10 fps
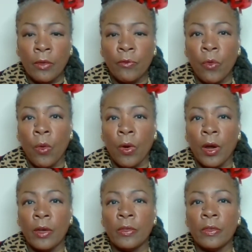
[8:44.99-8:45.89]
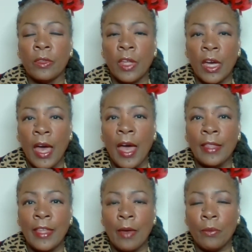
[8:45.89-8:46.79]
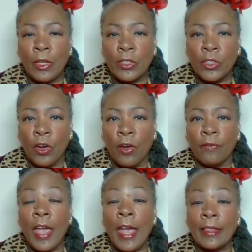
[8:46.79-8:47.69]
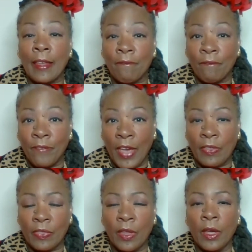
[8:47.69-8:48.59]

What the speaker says: for the God that we serve and the faith